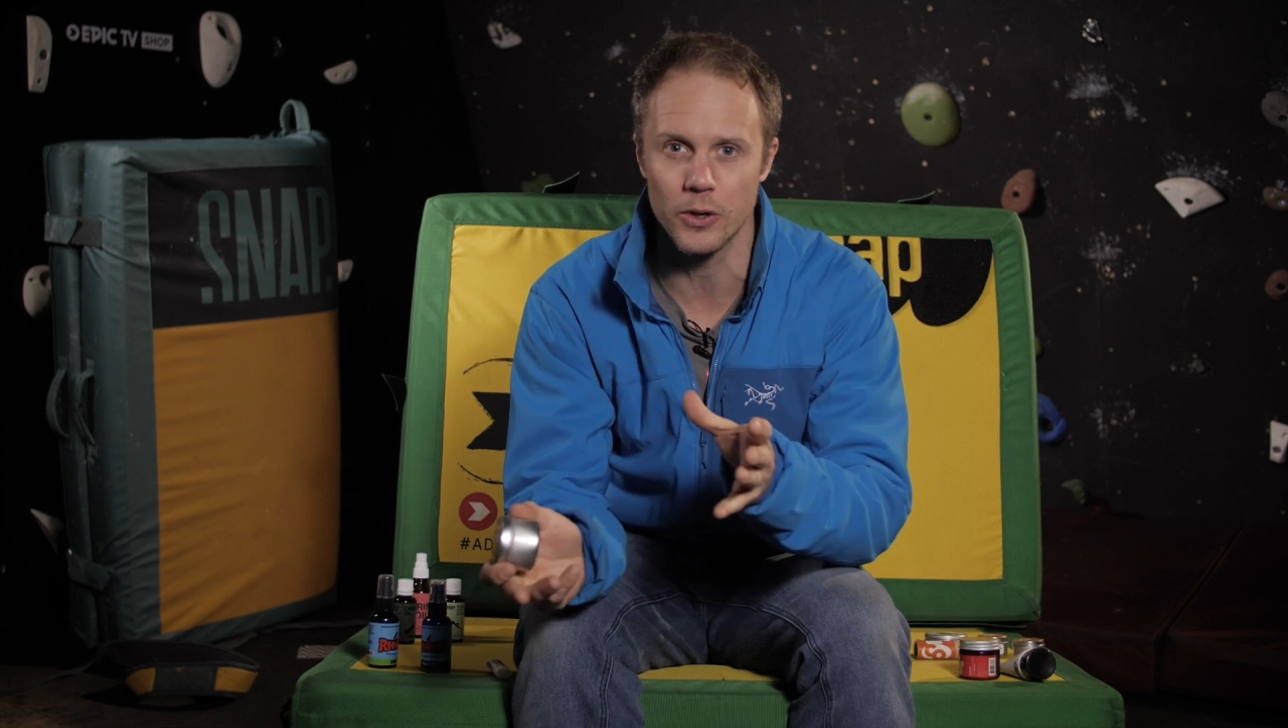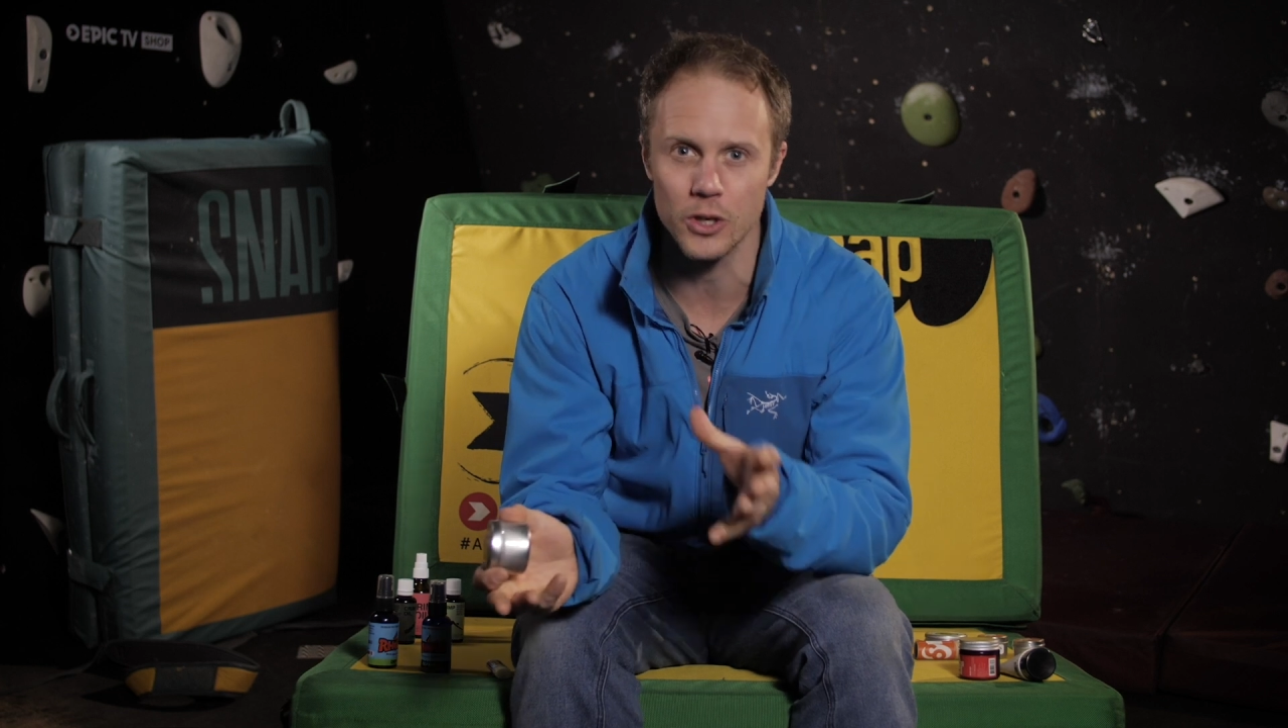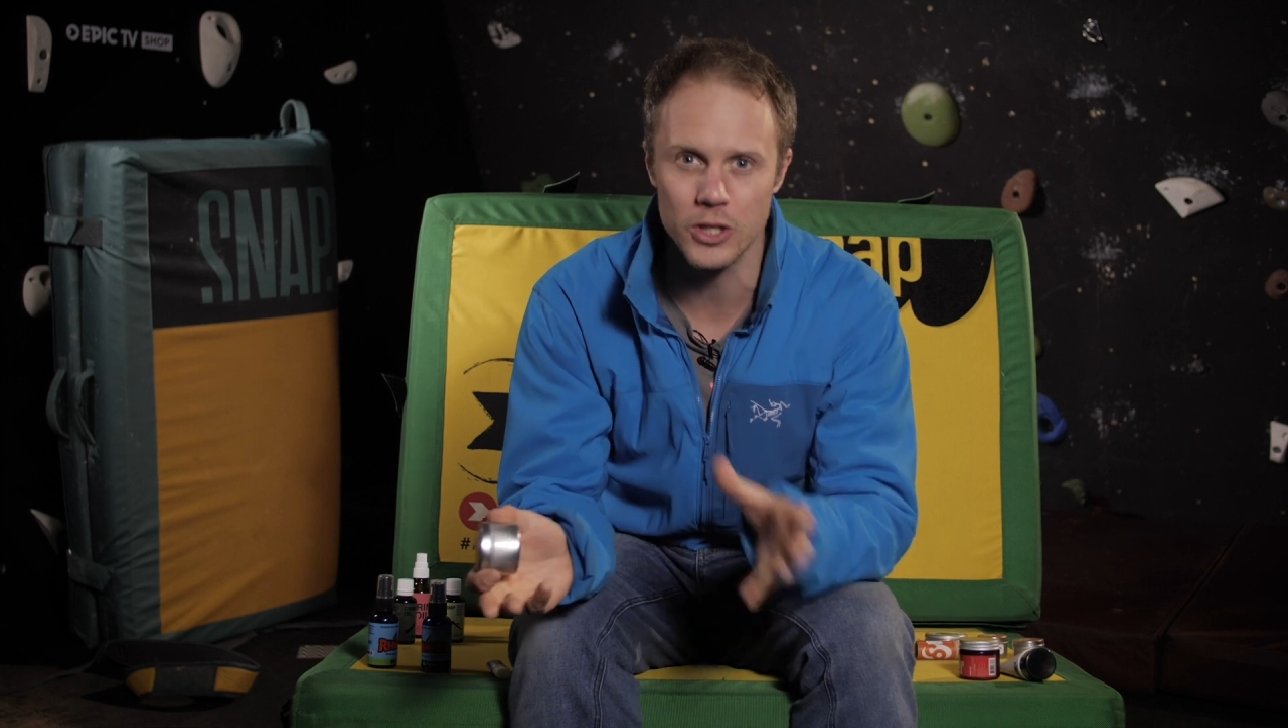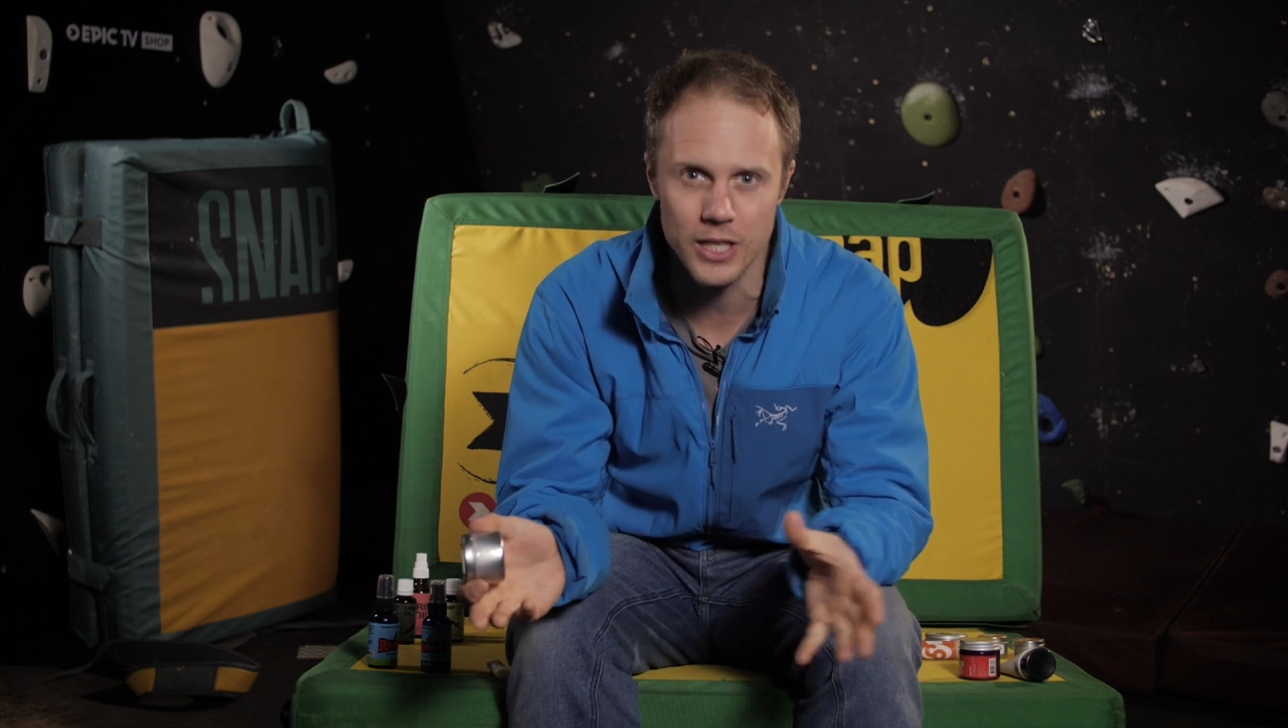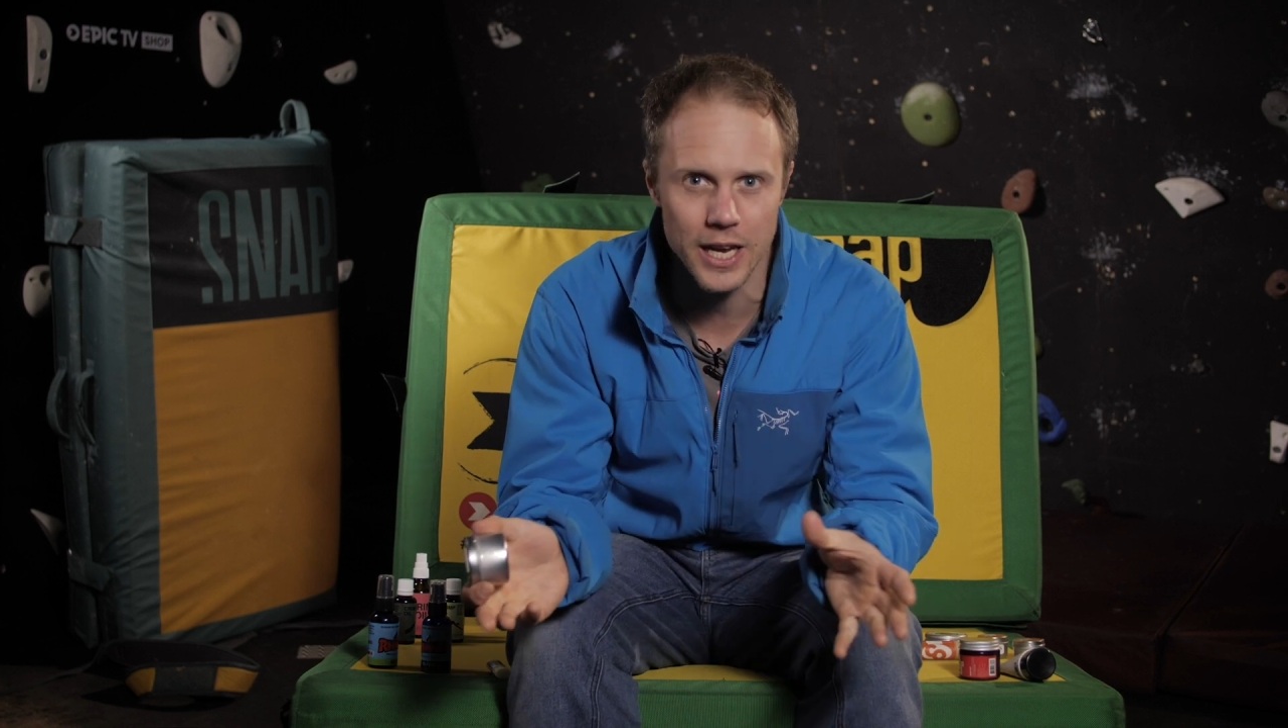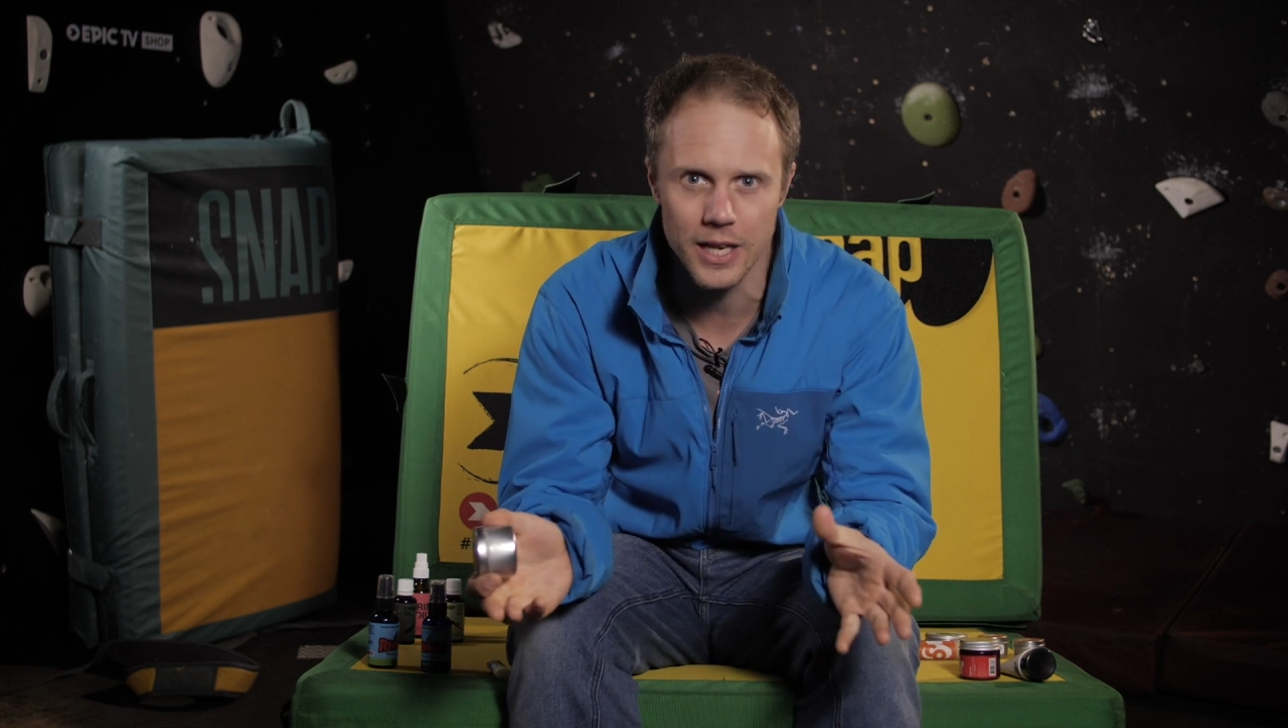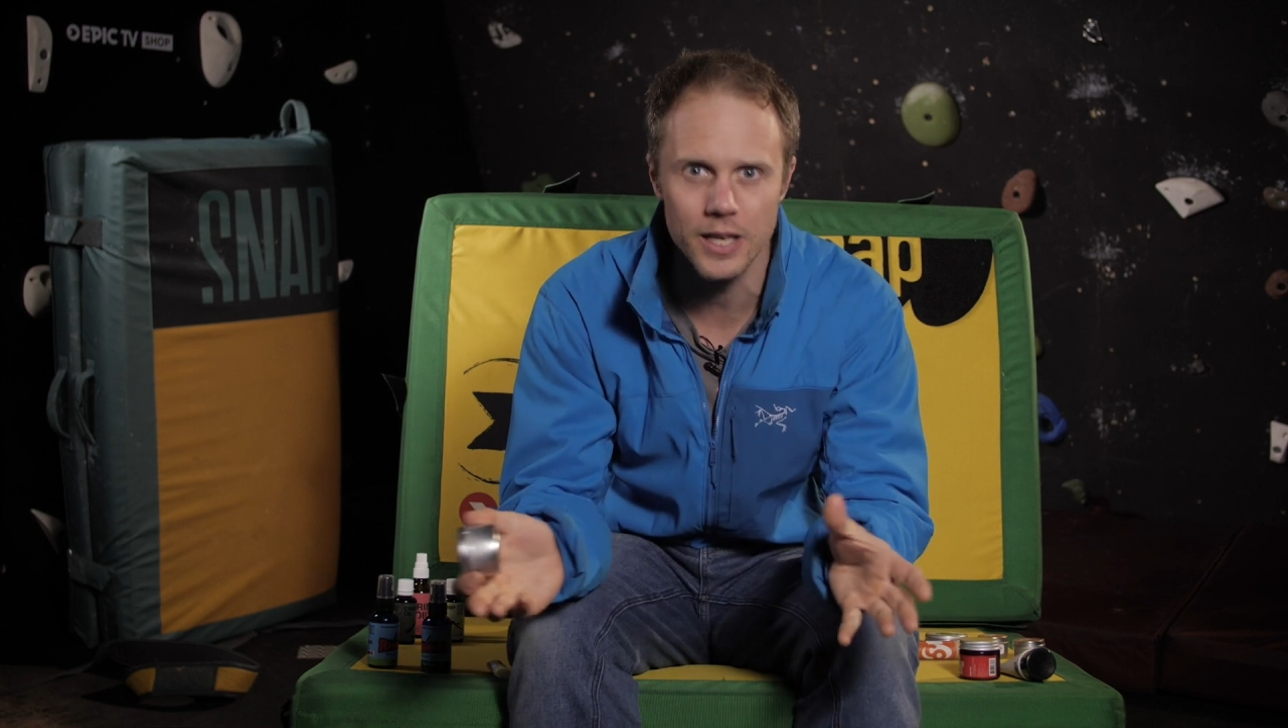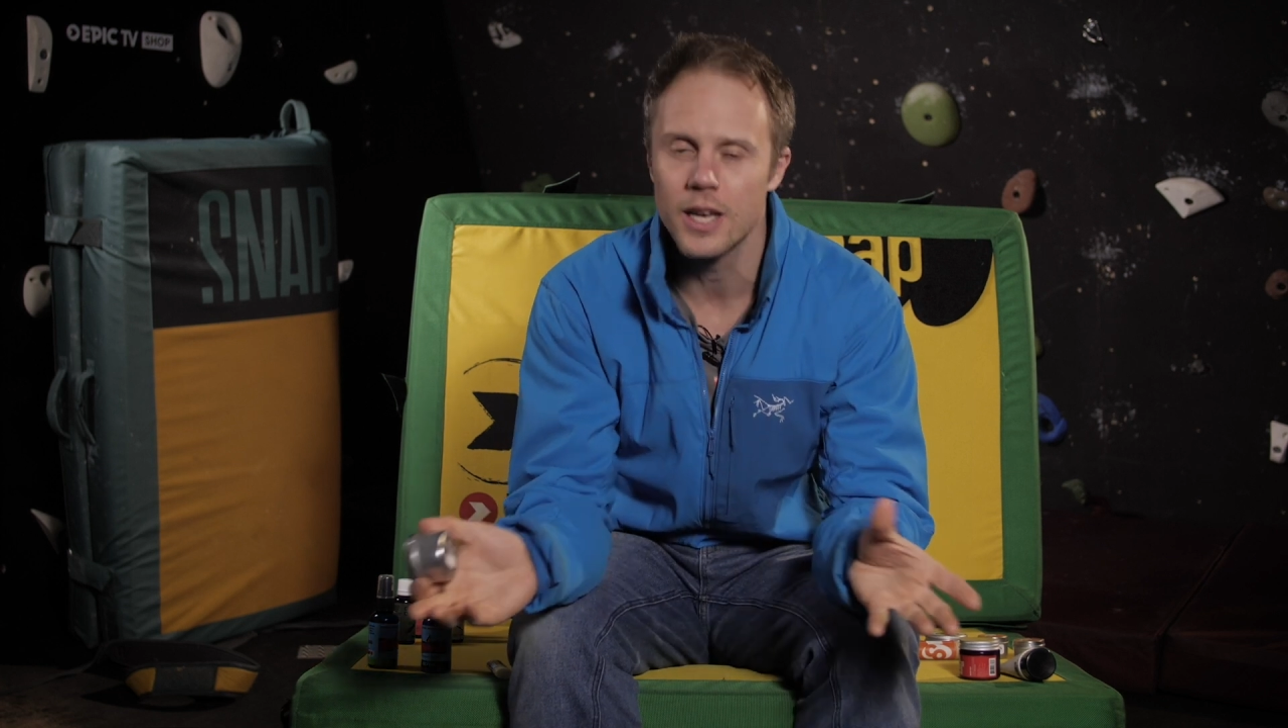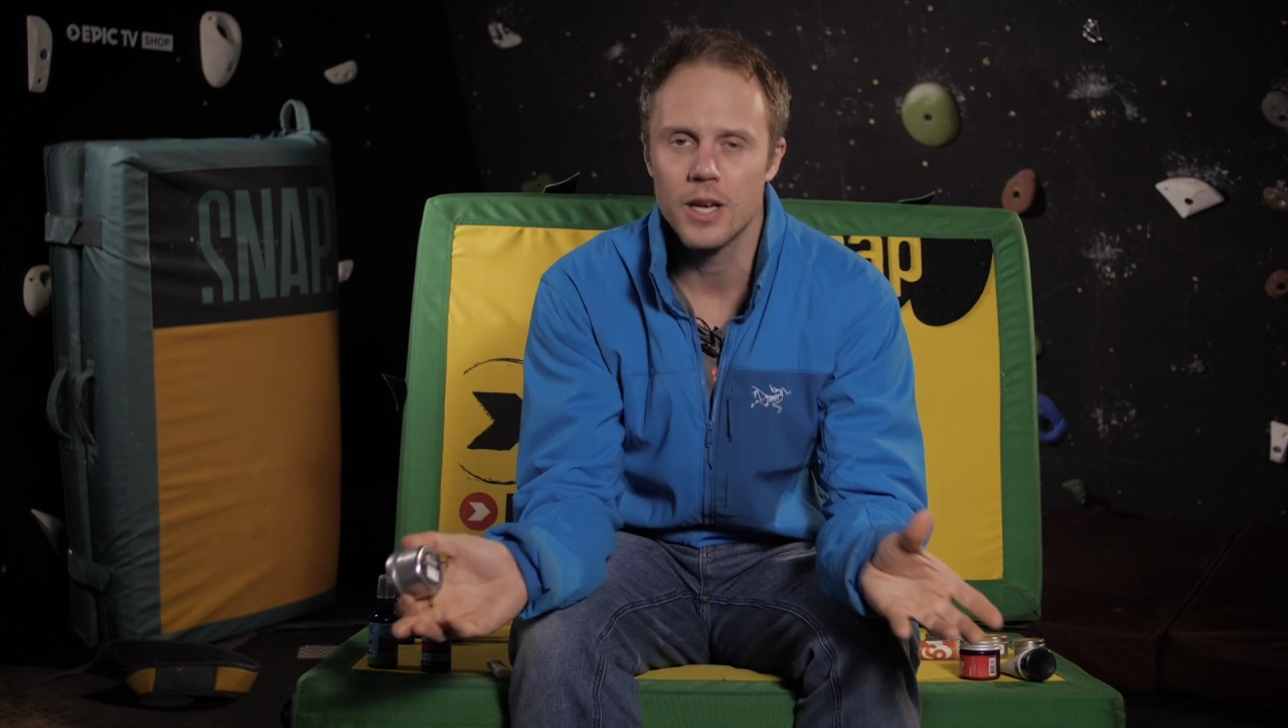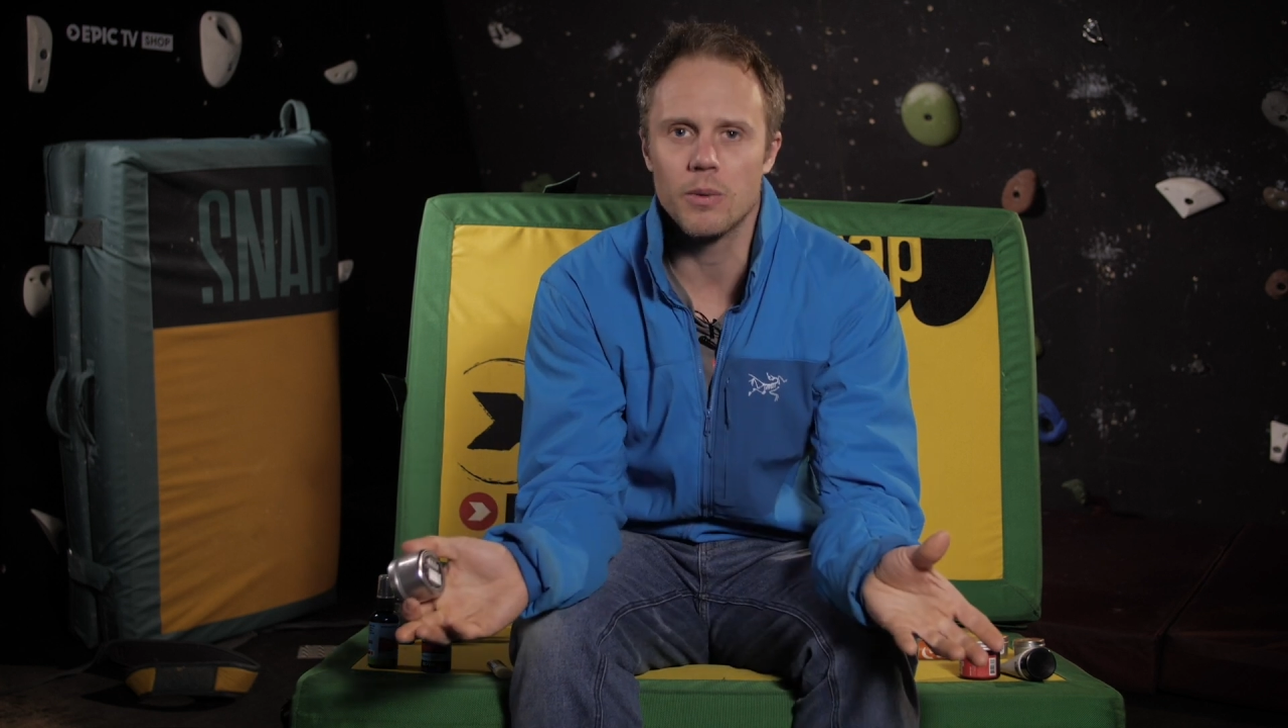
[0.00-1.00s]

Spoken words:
on your skin,